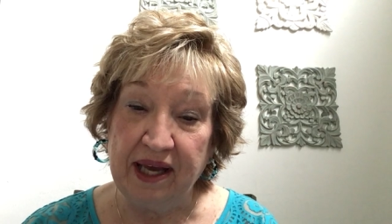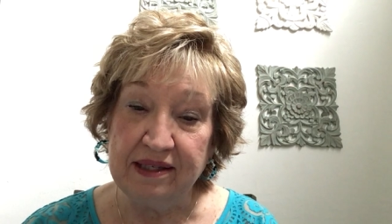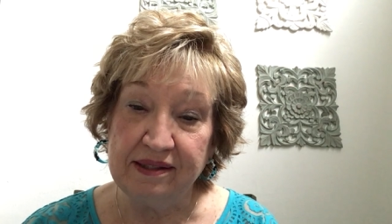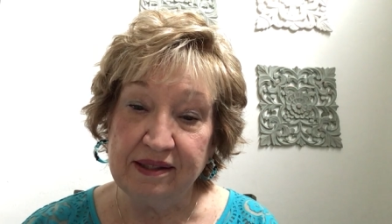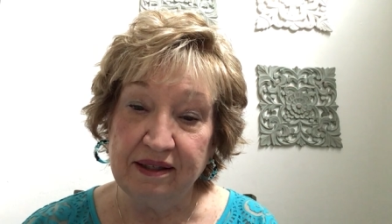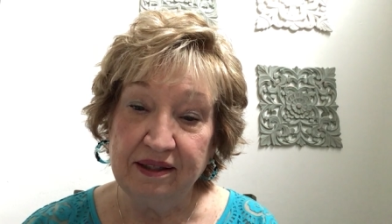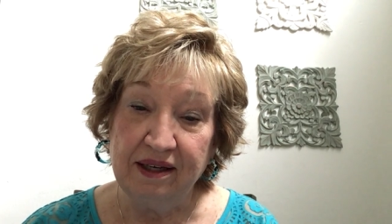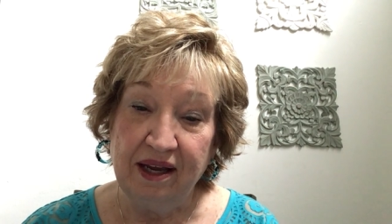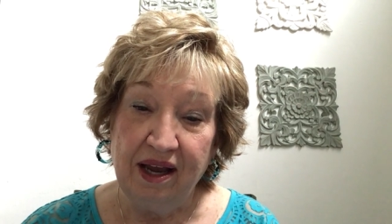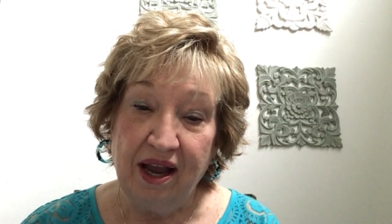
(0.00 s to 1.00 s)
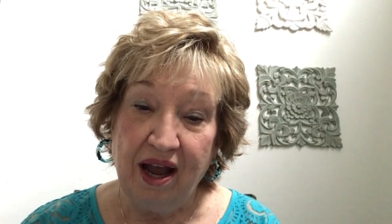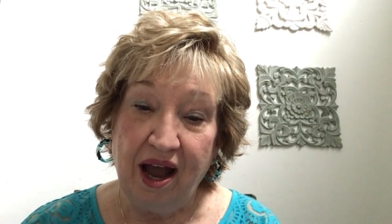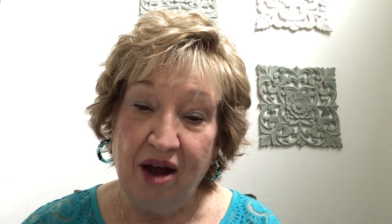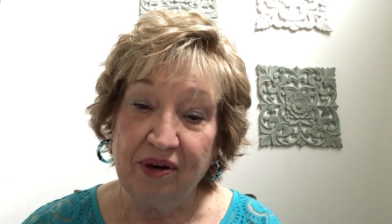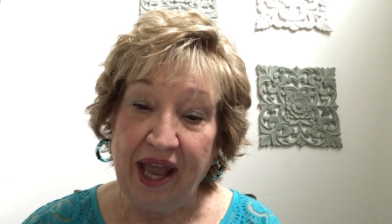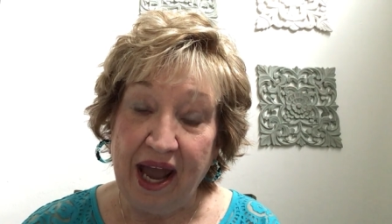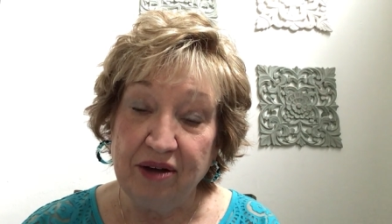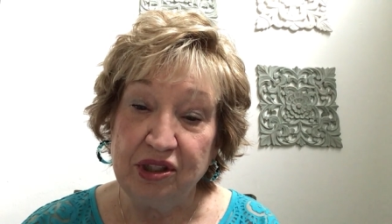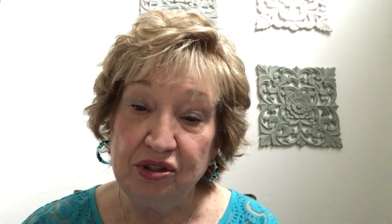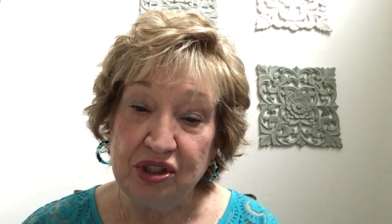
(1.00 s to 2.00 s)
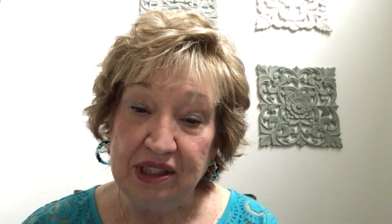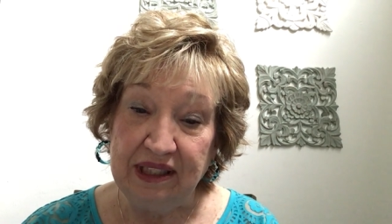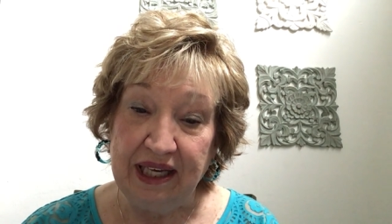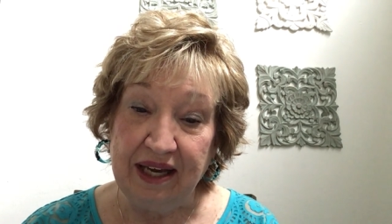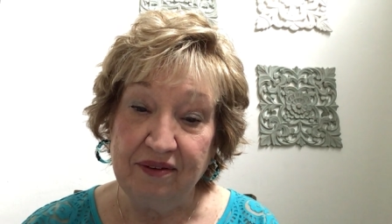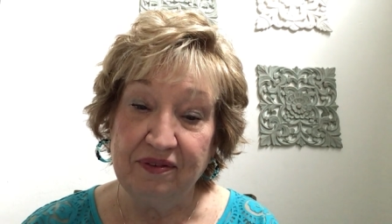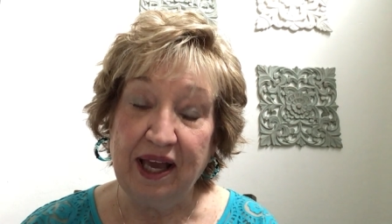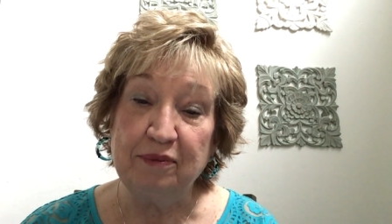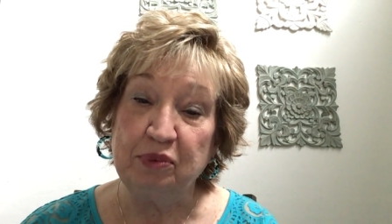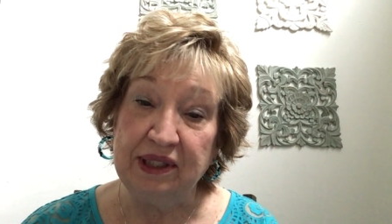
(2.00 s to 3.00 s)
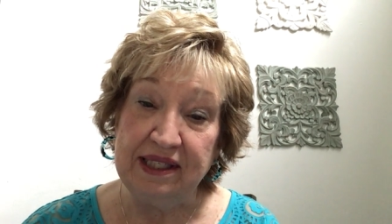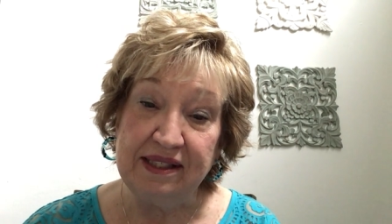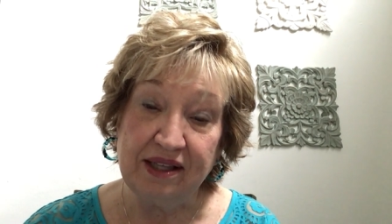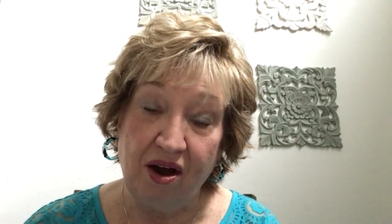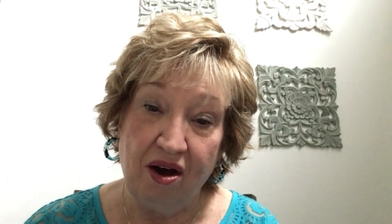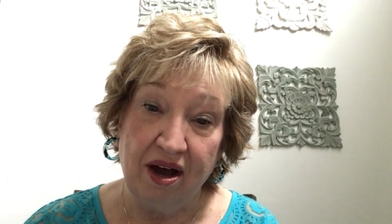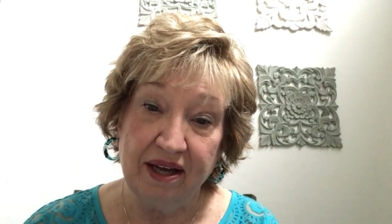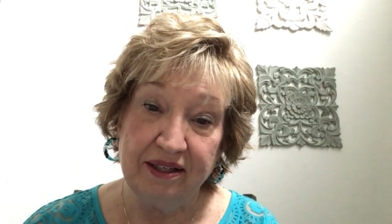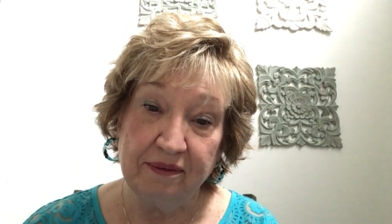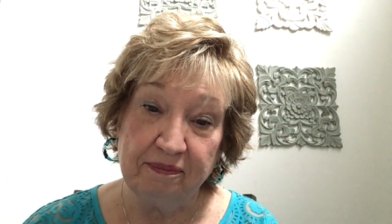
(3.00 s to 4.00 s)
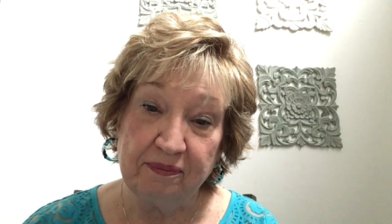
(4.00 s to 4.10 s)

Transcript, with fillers: us on how you should live and please God,